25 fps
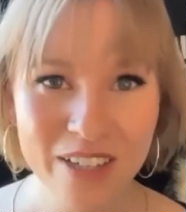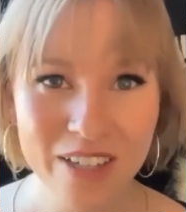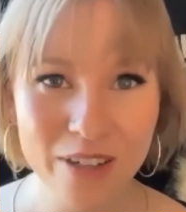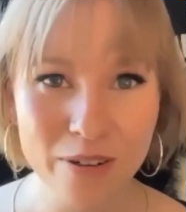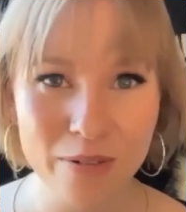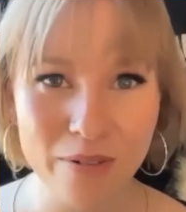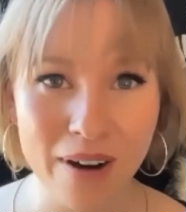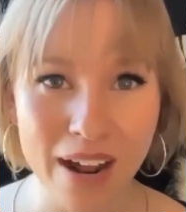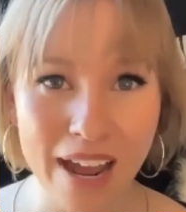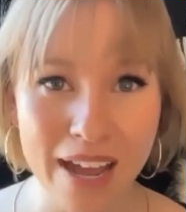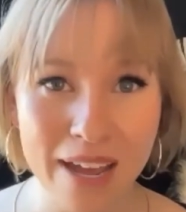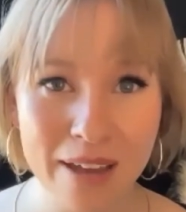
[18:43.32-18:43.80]

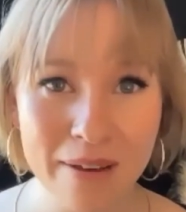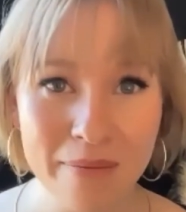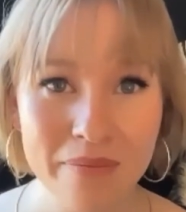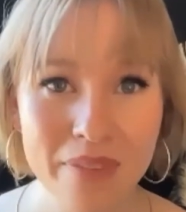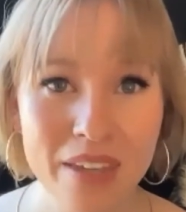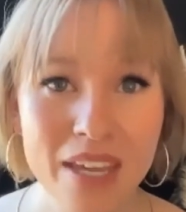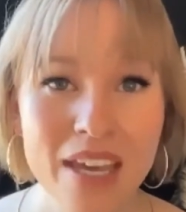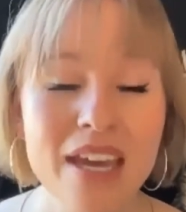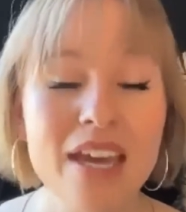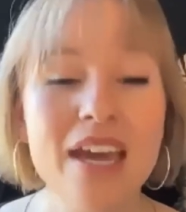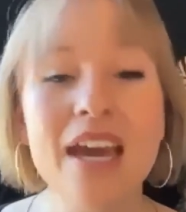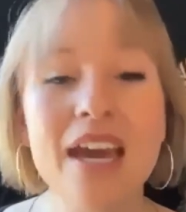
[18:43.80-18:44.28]
Right?
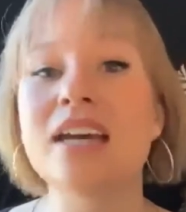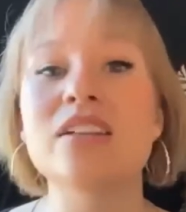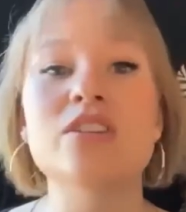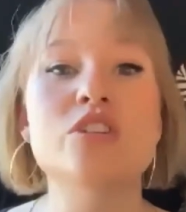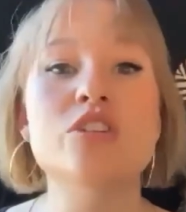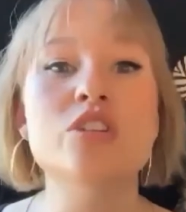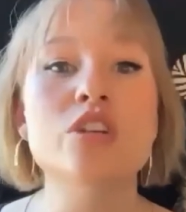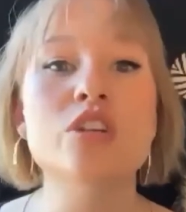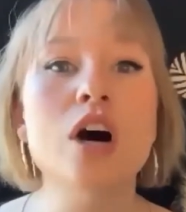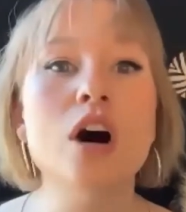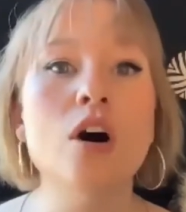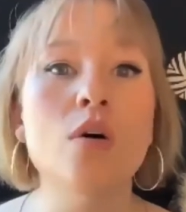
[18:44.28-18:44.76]
And
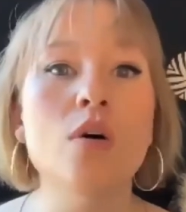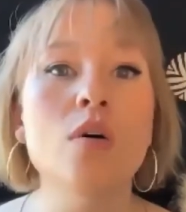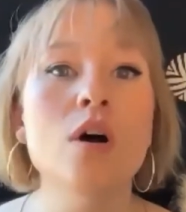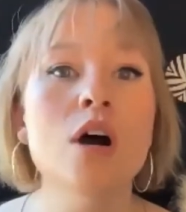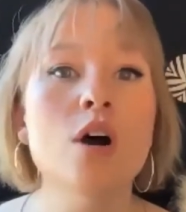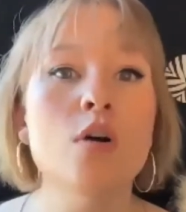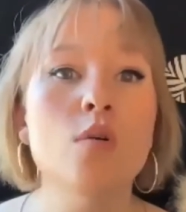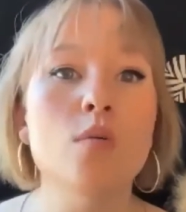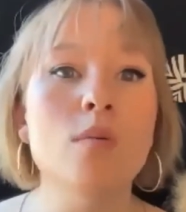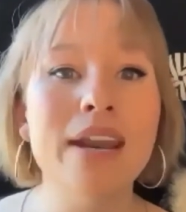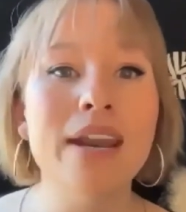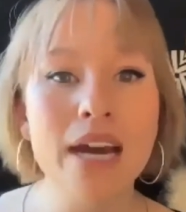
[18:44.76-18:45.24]
so
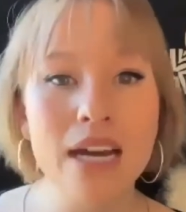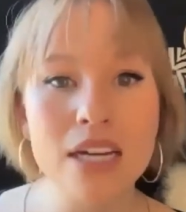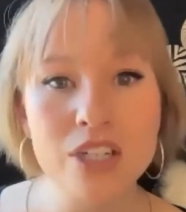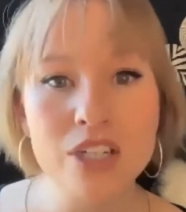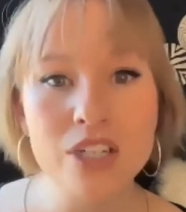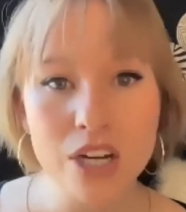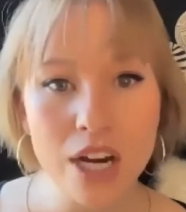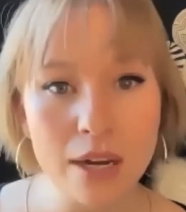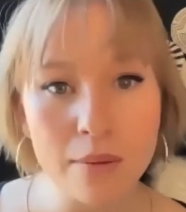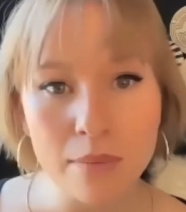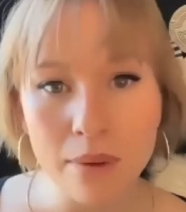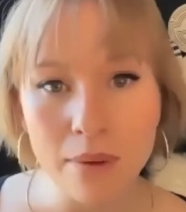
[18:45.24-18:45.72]
when I
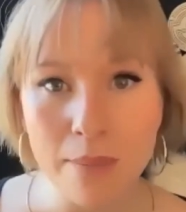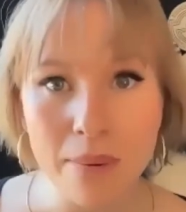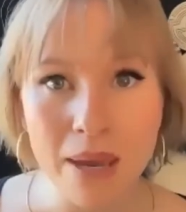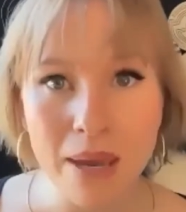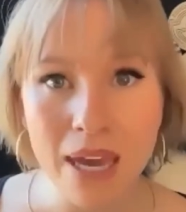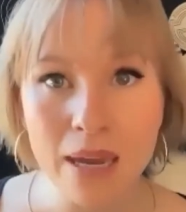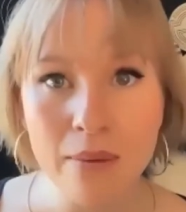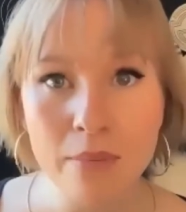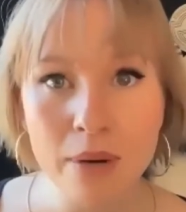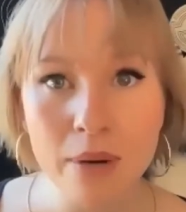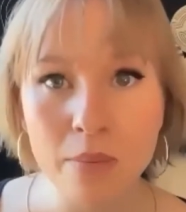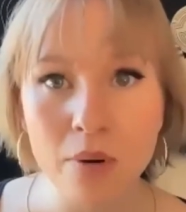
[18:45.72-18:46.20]
check my
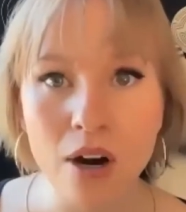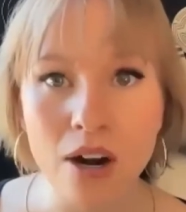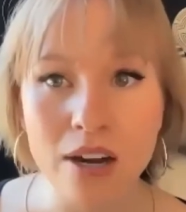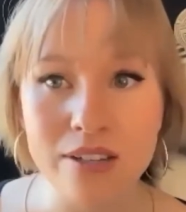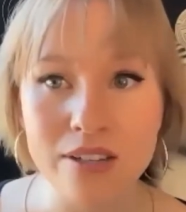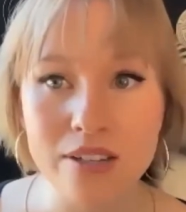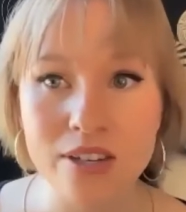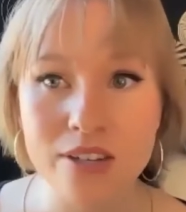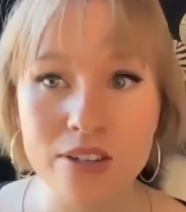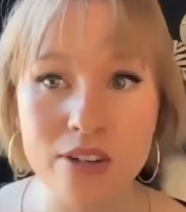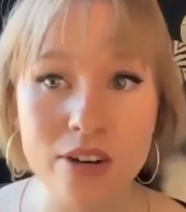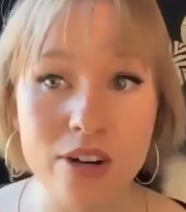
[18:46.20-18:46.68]
payment
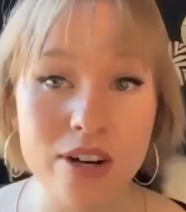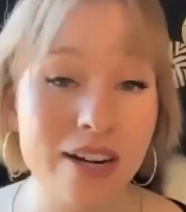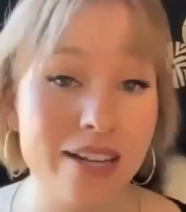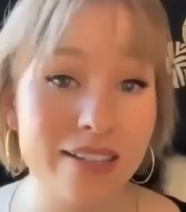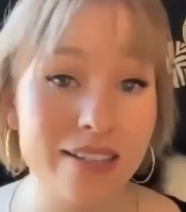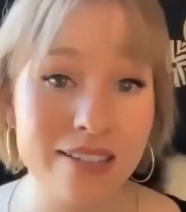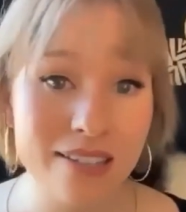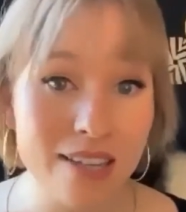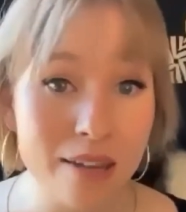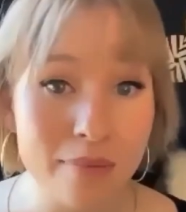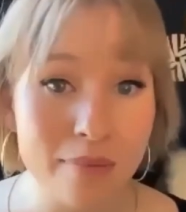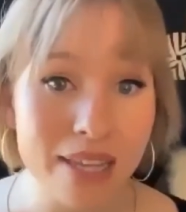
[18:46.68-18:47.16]
processor
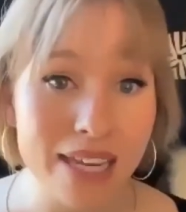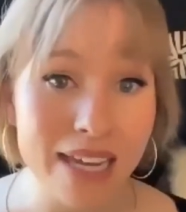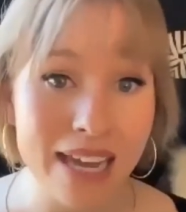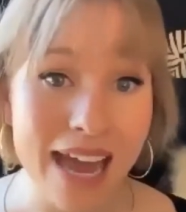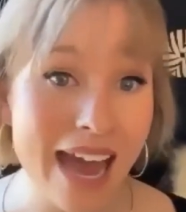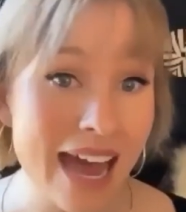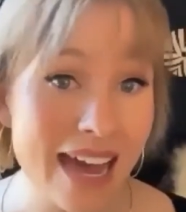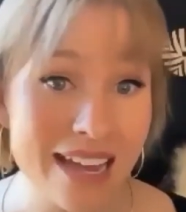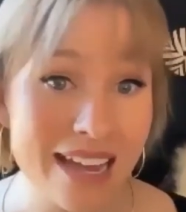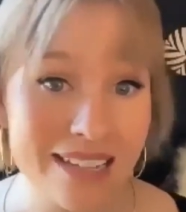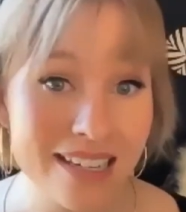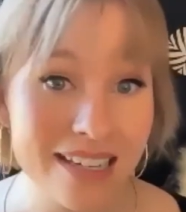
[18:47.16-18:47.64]
and something
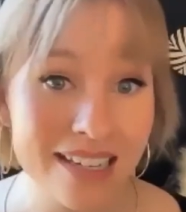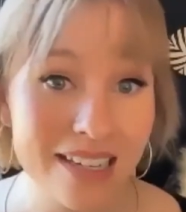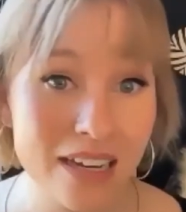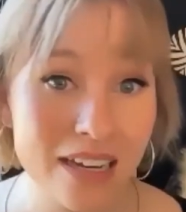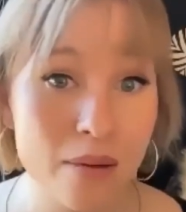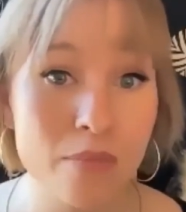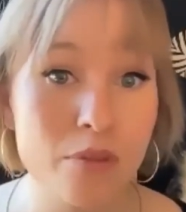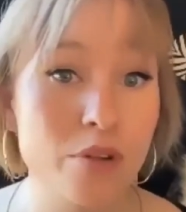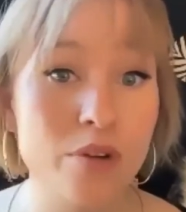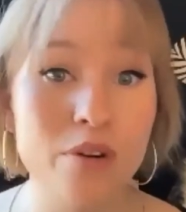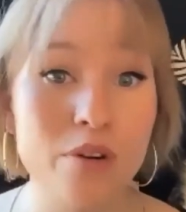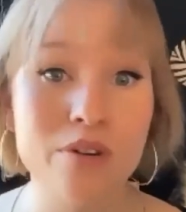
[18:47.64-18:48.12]
hasn't
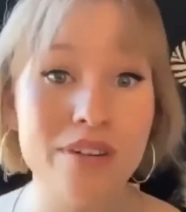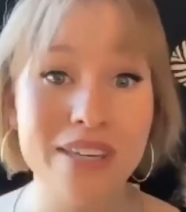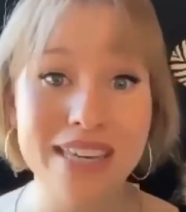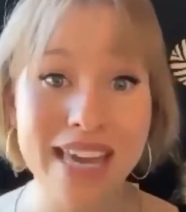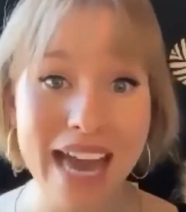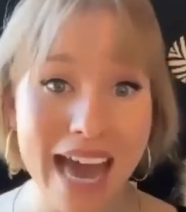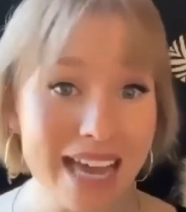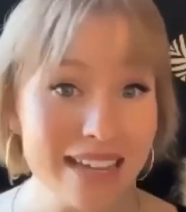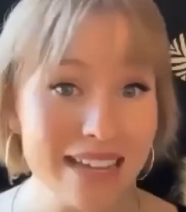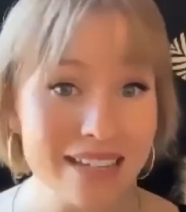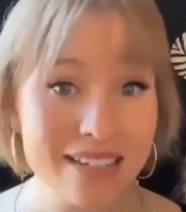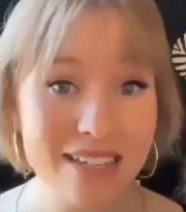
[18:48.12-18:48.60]
come through
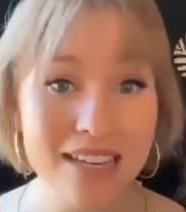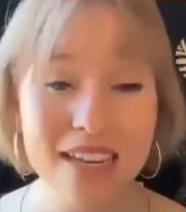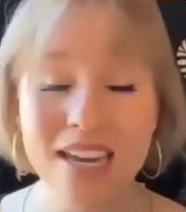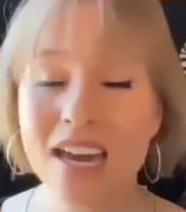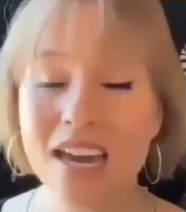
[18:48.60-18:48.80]
yet,